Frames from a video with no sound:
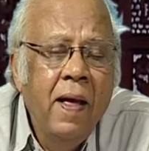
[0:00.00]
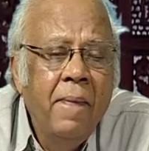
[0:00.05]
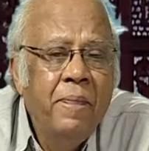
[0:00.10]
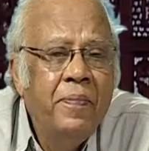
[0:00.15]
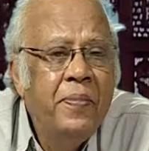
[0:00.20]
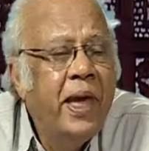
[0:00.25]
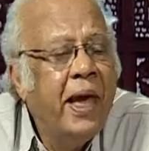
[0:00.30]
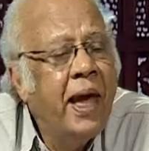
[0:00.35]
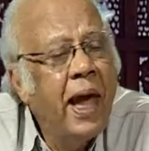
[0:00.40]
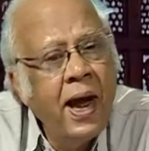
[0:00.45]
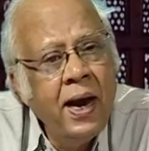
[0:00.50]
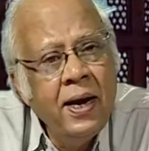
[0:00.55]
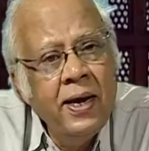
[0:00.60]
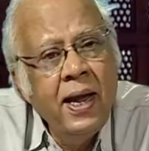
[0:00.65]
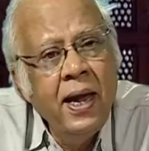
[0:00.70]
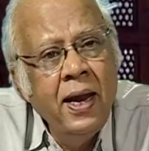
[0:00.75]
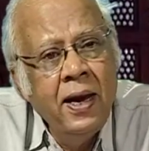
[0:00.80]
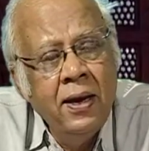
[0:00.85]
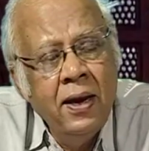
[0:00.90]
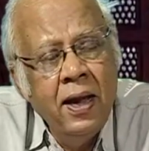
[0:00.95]
They had,
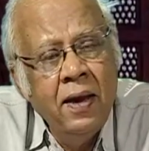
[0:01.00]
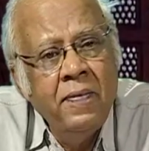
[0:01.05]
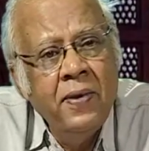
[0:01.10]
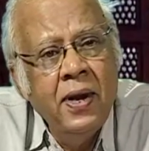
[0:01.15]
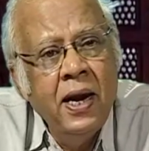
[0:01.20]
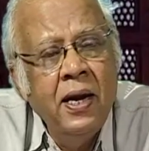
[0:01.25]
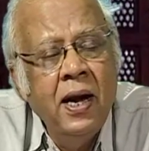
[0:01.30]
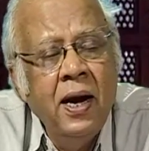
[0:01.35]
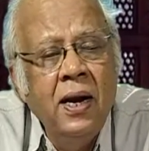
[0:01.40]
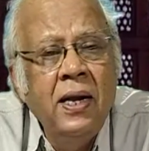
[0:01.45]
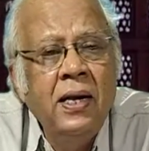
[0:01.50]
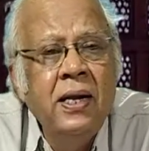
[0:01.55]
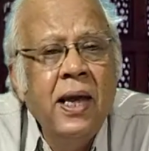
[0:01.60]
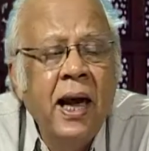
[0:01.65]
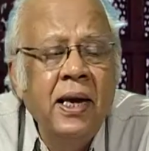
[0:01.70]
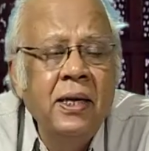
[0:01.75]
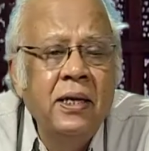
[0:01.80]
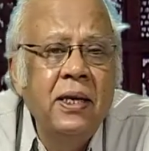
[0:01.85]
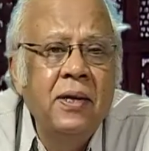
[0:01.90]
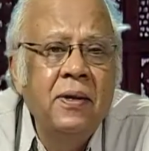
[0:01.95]
in, even in early
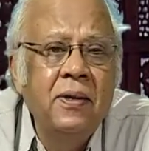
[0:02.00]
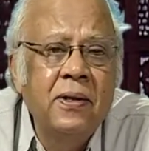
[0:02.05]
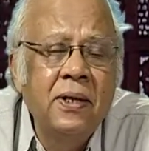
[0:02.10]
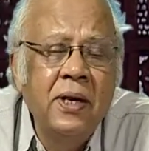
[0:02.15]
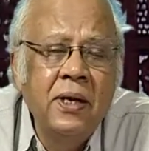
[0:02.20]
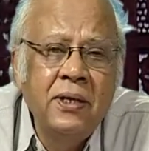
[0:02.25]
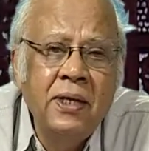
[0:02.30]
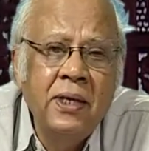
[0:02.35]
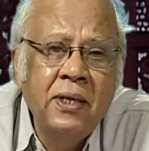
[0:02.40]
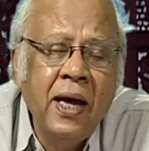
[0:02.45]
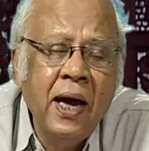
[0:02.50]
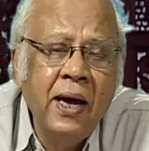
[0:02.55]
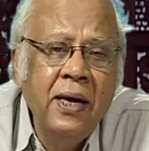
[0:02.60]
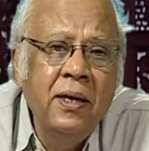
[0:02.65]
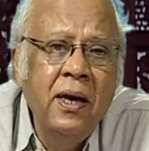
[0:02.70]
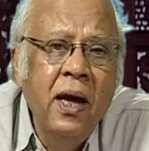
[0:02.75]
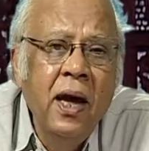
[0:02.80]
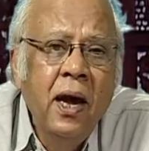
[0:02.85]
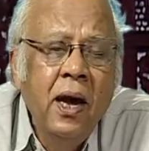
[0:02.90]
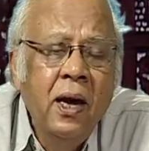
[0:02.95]
1939,